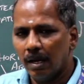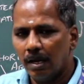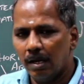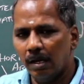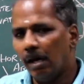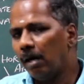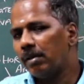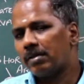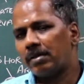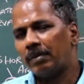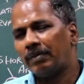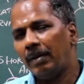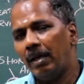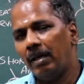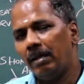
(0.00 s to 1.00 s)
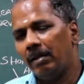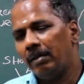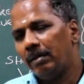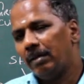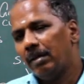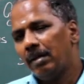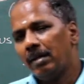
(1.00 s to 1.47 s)
Nerve
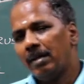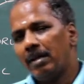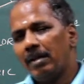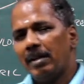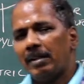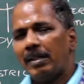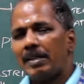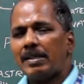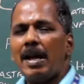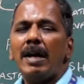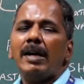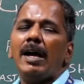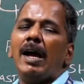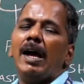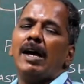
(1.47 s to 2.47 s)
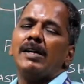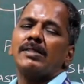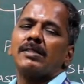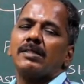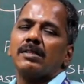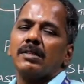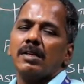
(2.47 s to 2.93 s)
supply. The tongue has
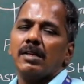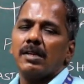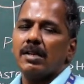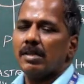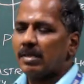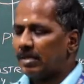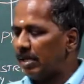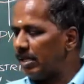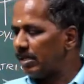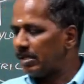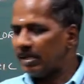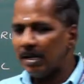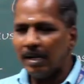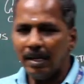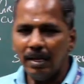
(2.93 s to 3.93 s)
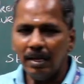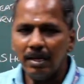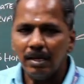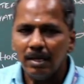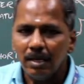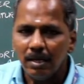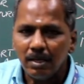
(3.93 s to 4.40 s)

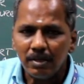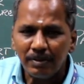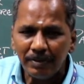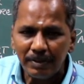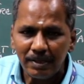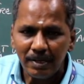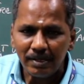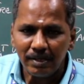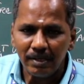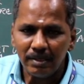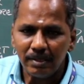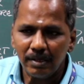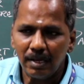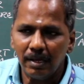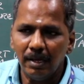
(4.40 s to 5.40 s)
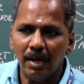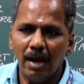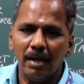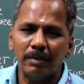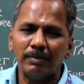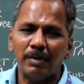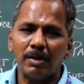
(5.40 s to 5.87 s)
sensory, special sensory,
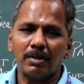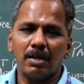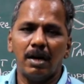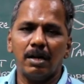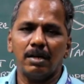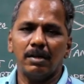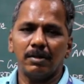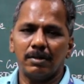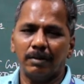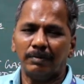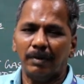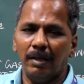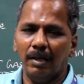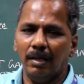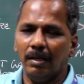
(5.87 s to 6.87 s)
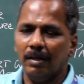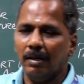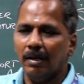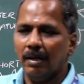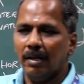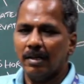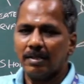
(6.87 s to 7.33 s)
and motor nerve
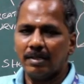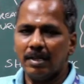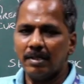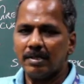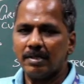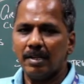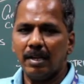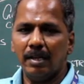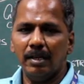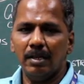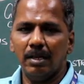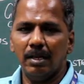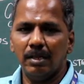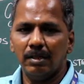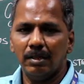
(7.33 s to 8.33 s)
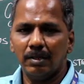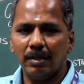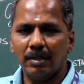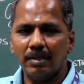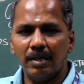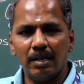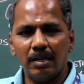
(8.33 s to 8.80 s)
supply. Sensory,
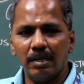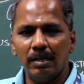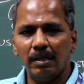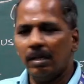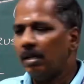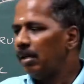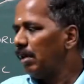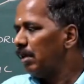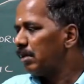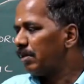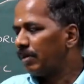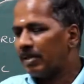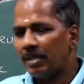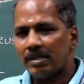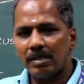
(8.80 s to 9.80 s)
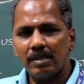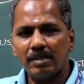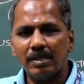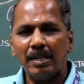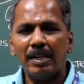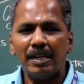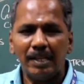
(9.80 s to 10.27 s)
general, special
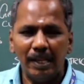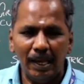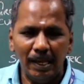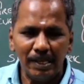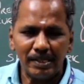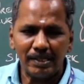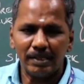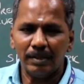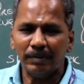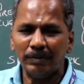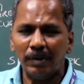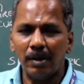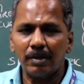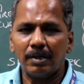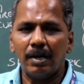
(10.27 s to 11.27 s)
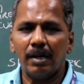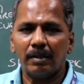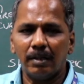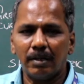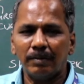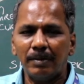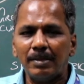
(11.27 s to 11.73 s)
sensory, taste, motor,
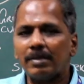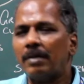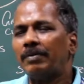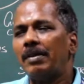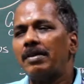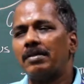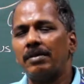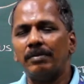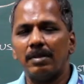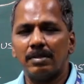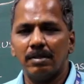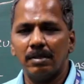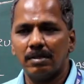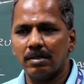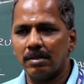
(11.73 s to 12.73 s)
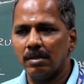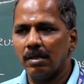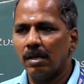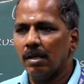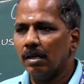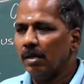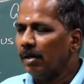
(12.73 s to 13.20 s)
that means supplies the muscles.